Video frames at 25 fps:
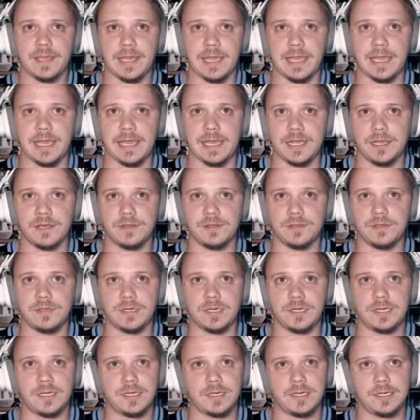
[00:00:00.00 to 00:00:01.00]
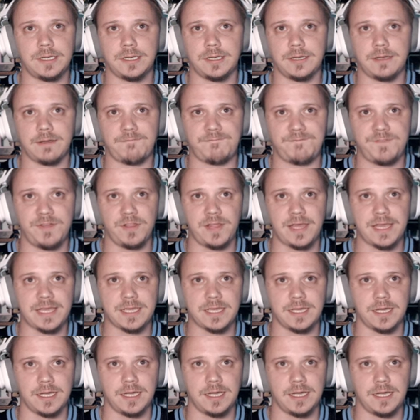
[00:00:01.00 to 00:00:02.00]
And I feel
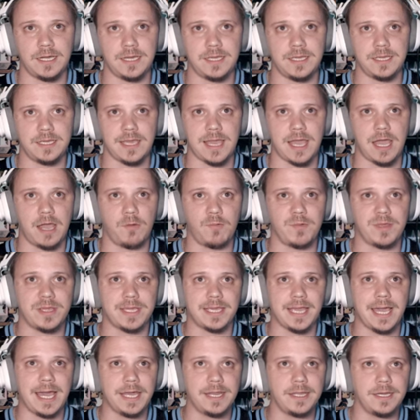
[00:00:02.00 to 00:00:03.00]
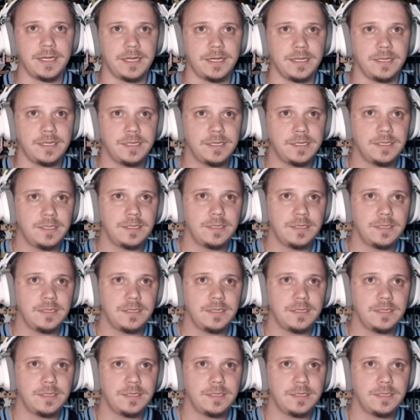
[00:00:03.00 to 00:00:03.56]
like, yeah, we got to